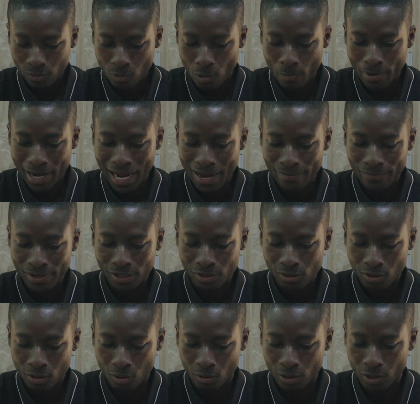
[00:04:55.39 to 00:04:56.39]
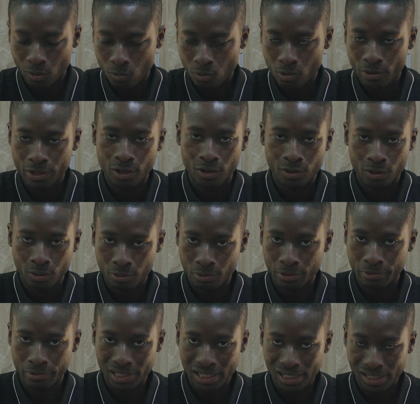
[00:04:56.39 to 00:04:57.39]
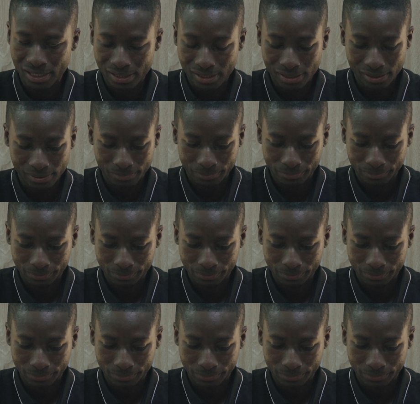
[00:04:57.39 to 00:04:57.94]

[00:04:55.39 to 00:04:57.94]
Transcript: what we have here is called the query or the query list.